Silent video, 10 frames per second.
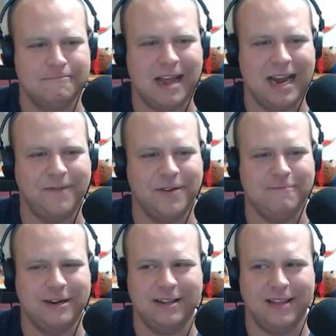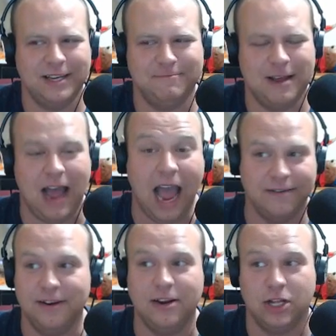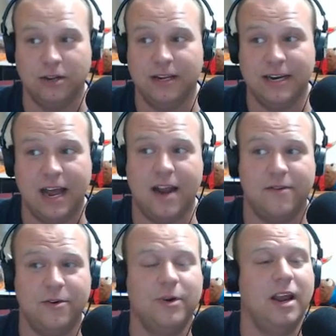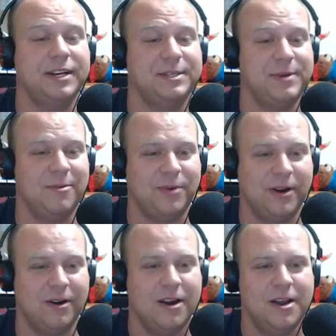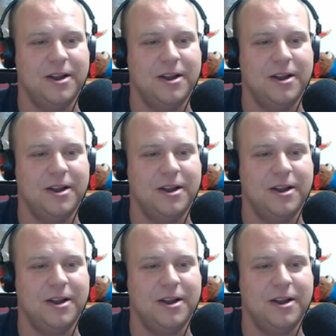Not everybody likes. I clearly not everyone likes peanut butter.